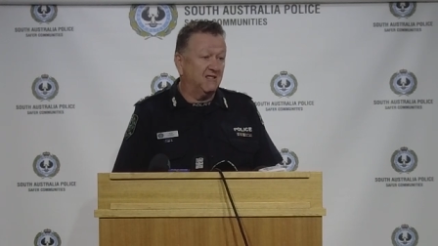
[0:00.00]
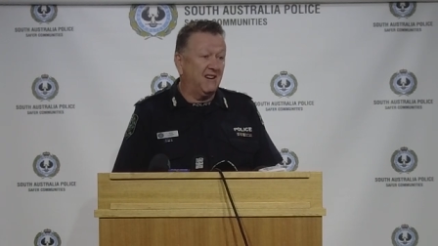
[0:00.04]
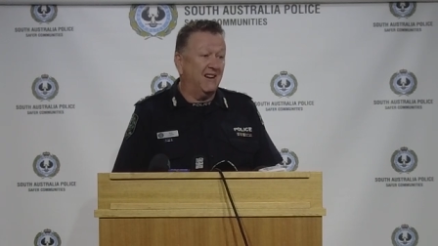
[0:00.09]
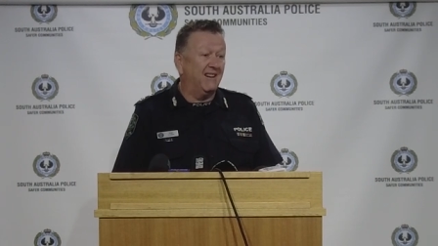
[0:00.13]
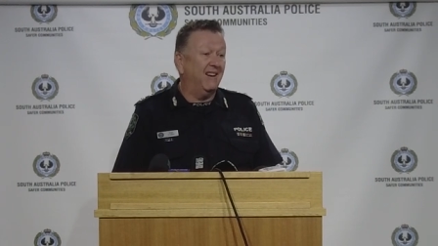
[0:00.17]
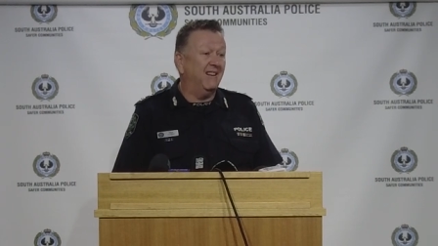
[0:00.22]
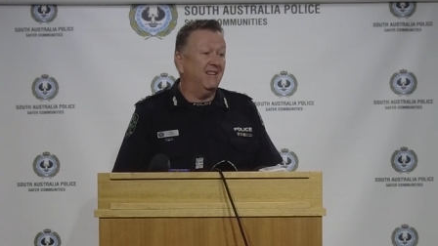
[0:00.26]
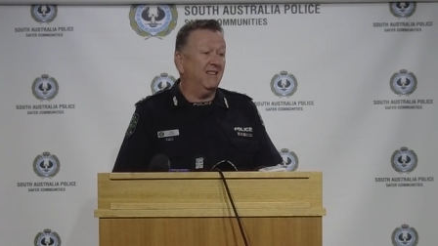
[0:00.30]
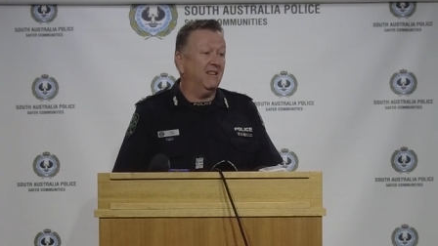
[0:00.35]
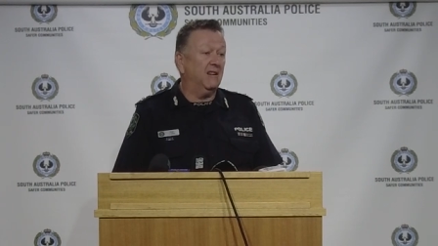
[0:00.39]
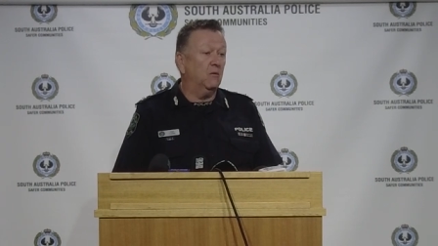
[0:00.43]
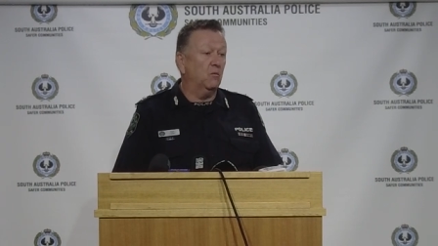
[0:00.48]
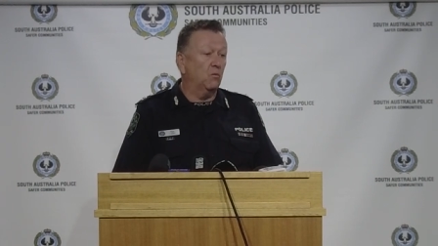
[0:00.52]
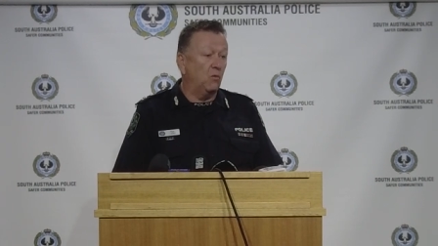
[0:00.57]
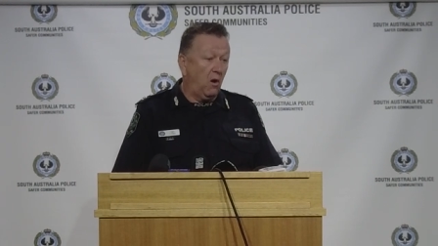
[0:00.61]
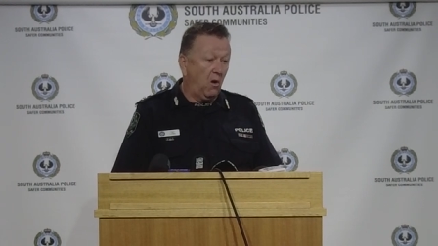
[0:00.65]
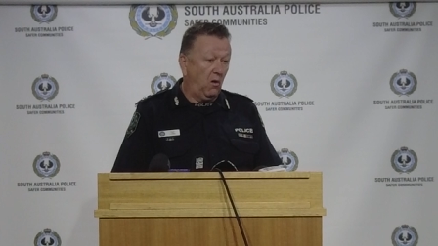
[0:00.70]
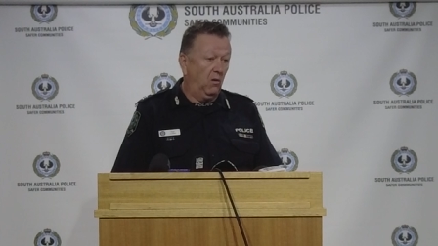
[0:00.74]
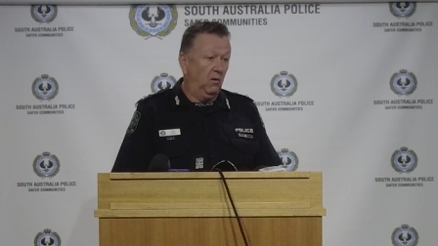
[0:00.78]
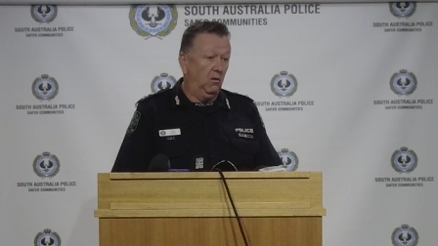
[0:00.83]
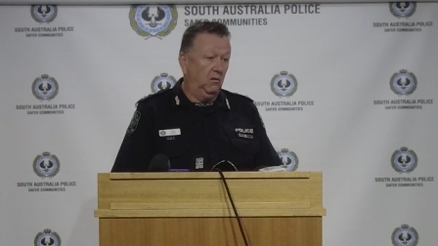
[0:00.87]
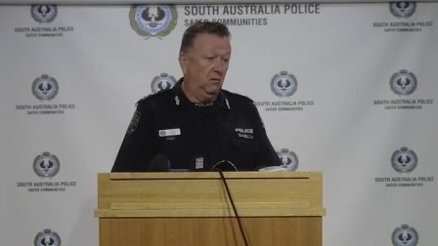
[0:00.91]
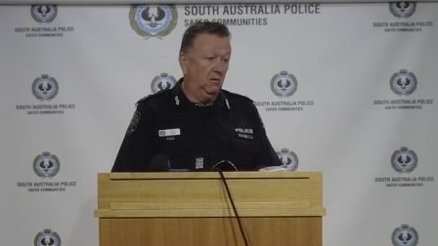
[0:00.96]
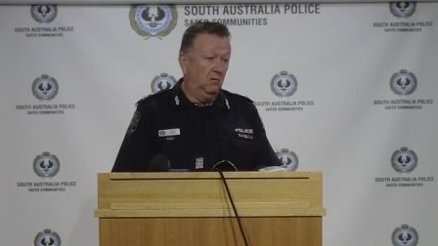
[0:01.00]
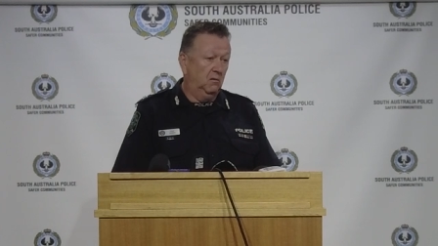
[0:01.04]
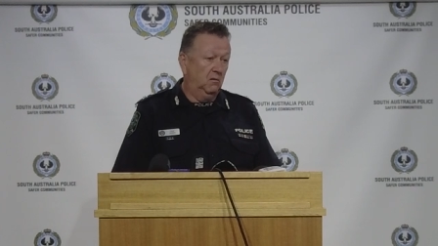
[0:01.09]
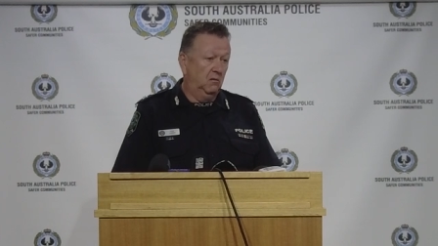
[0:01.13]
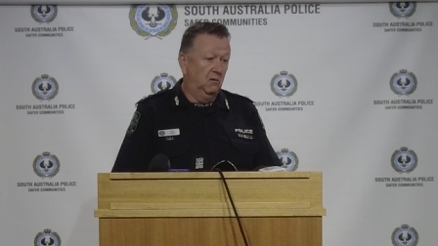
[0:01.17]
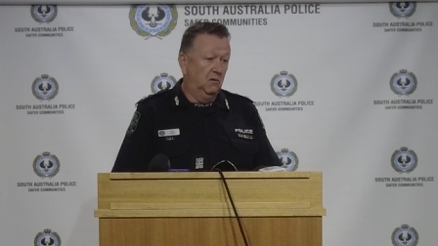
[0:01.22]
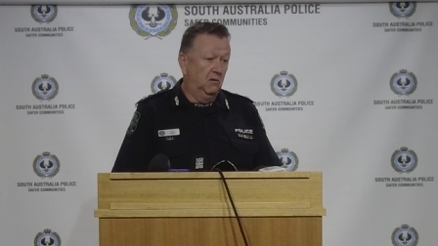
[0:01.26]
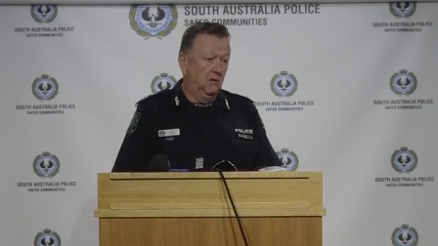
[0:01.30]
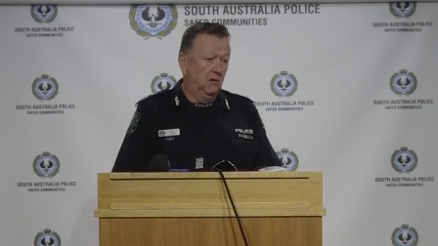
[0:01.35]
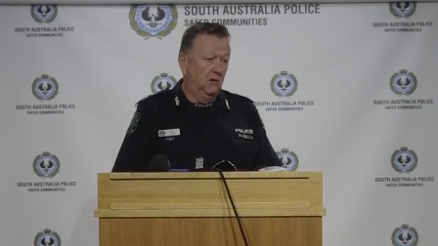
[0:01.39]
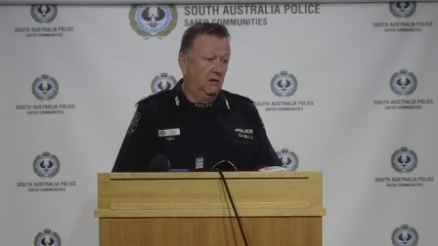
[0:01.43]
done anything wrong
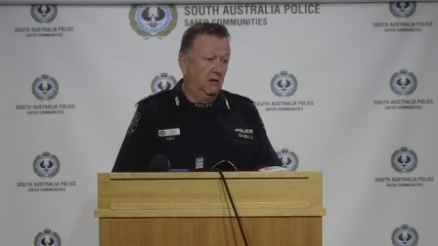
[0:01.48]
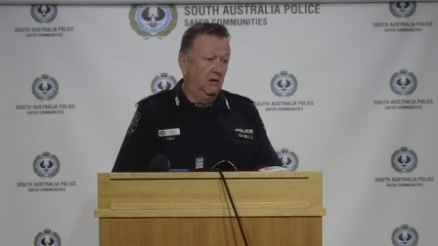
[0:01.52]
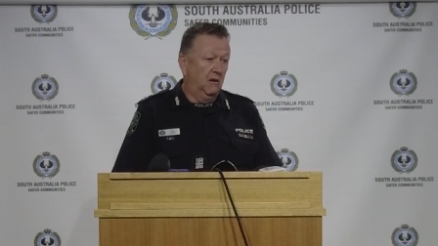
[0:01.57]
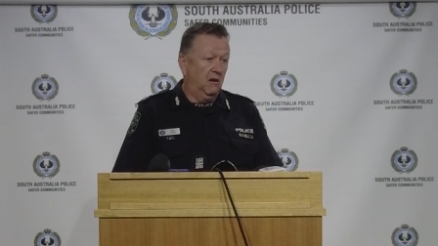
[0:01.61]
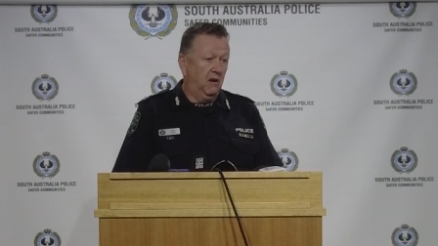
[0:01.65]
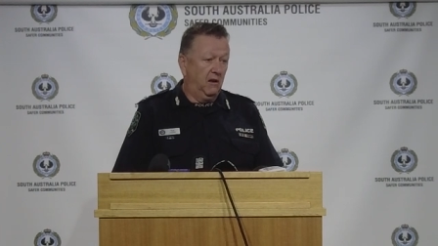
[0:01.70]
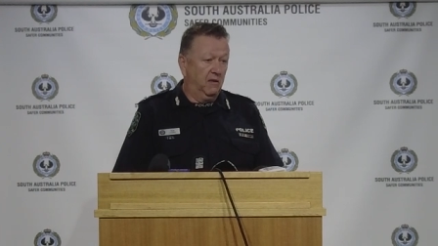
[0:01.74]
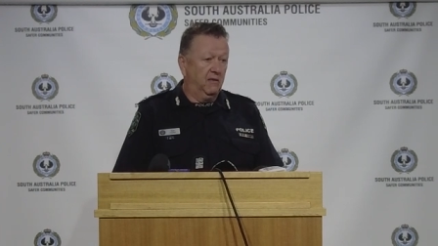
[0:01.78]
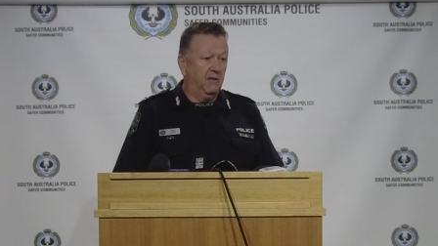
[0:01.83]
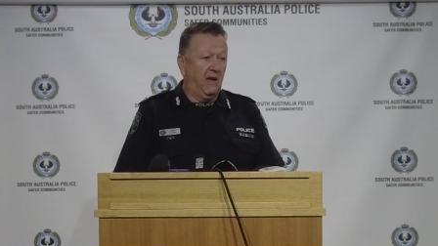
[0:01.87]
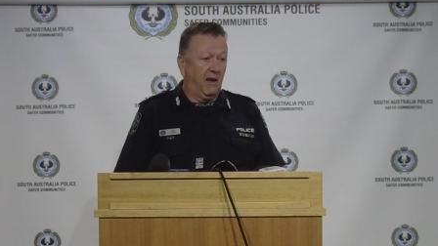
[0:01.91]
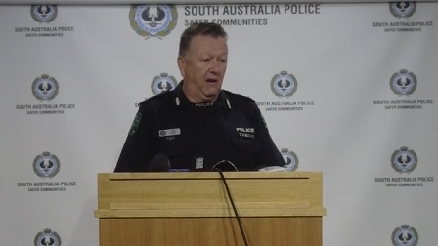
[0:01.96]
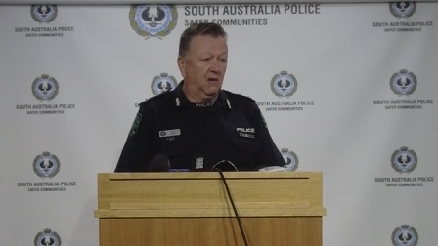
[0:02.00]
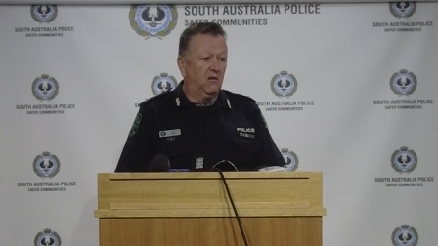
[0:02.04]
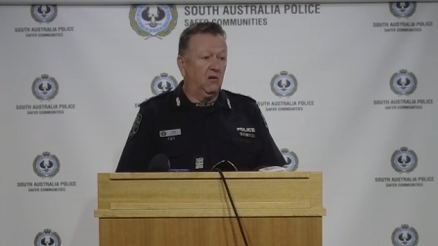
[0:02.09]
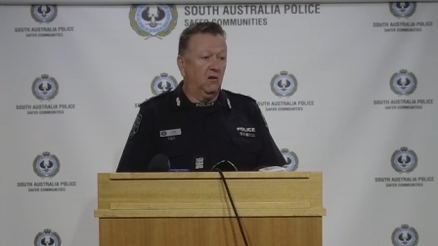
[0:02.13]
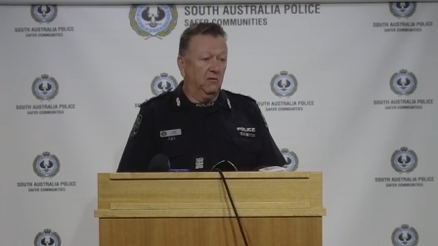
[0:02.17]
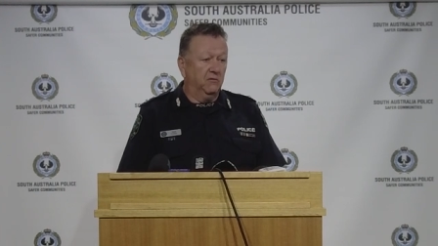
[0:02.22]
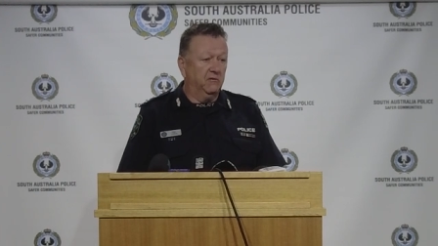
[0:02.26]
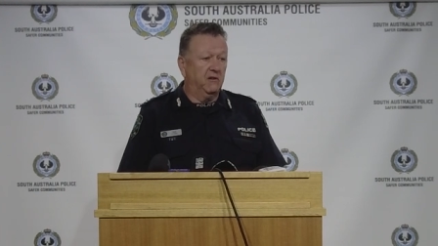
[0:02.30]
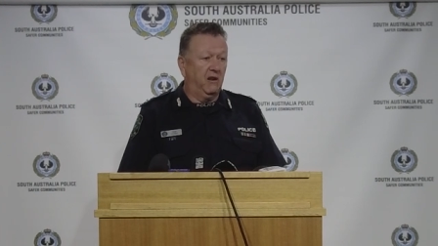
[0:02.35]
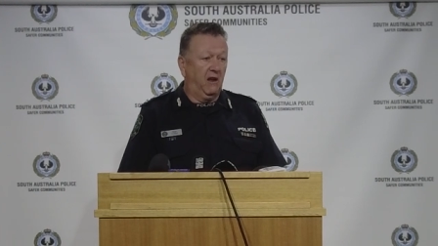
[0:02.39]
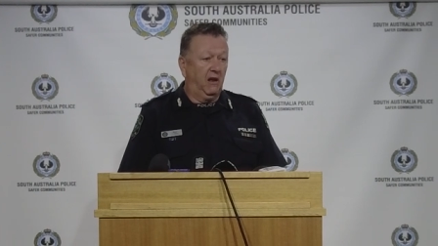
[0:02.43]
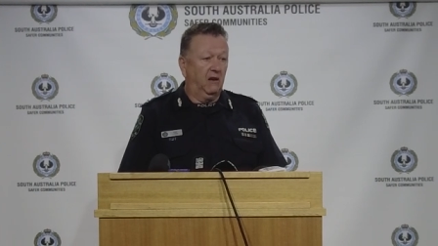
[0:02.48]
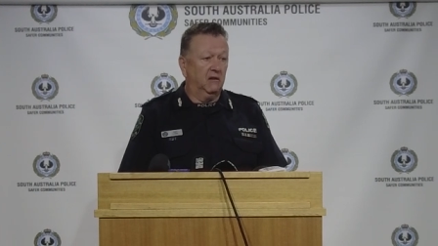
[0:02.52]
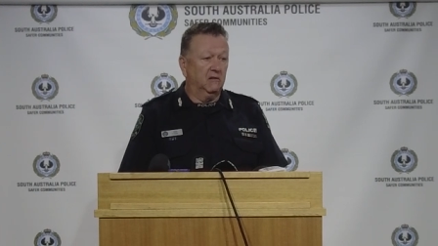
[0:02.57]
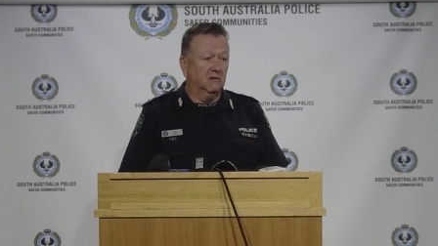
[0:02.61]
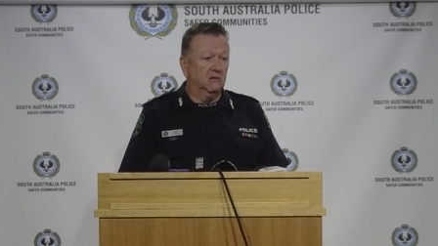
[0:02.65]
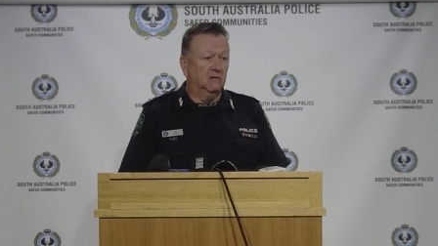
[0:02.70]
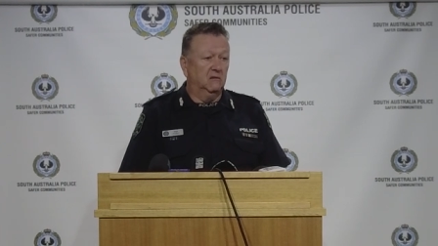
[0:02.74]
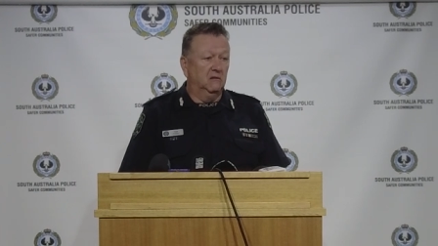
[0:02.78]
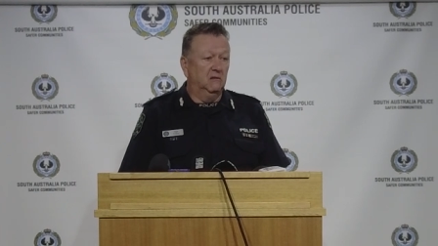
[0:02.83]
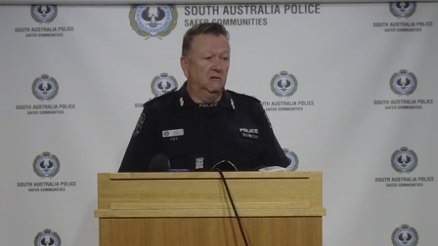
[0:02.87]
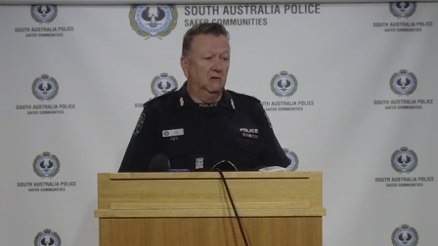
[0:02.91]
in that
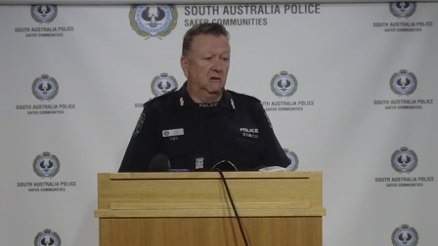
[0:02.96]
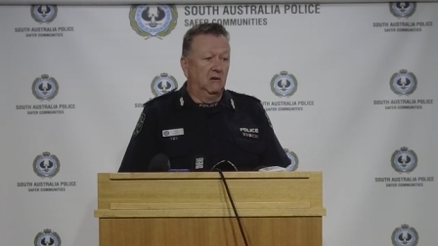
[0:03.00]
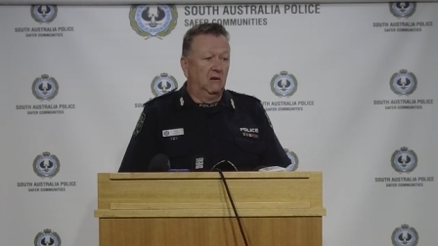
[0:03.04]
context.